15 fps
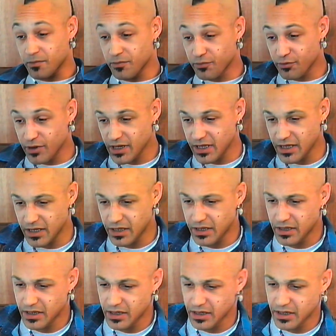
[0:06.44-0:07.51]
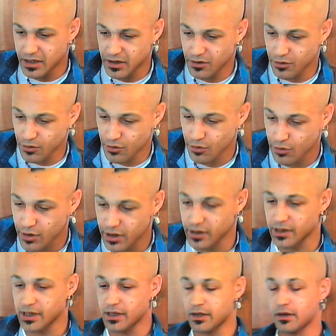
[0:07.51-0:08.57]
pretty
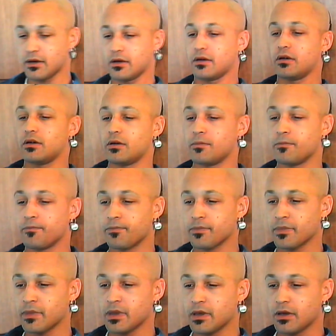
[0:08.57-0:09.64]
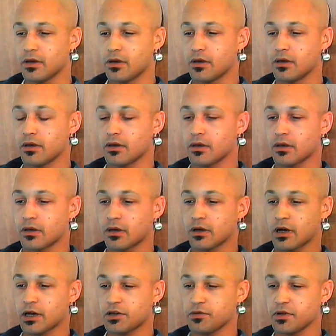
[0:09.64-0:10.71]
orderly.
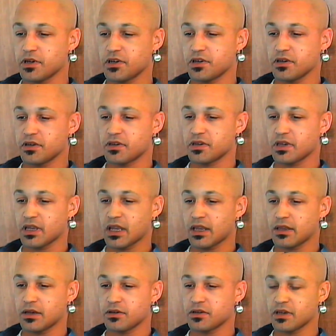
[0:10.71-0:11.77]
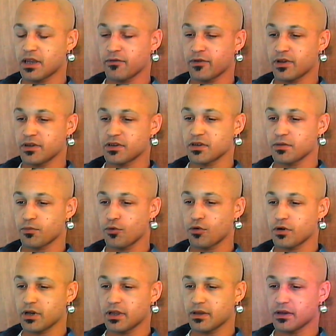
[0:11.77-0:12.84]
Our traditions say, and there's evidence
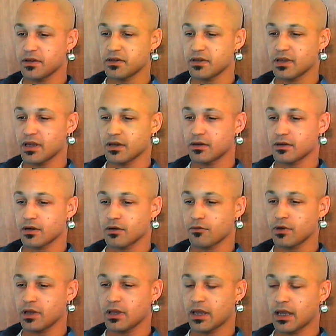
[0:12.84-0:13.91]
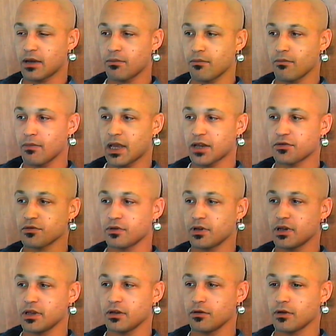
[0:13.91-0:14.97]
supporting this, that we had
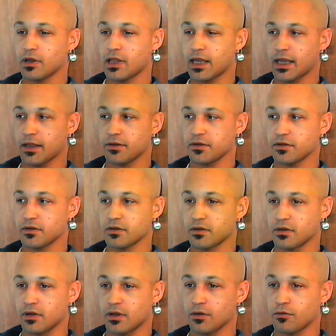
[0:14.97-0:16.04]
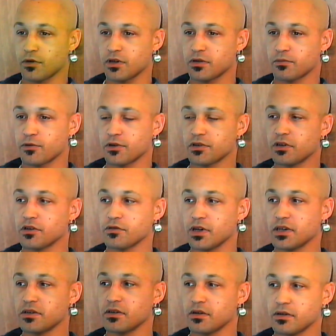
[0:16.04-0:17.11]
matrilineal clans. In other words, a person
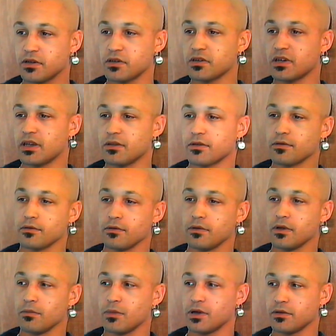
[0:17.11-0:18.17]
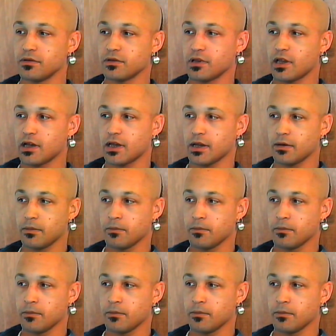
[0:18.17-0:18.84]
traced their descent through their mother's line,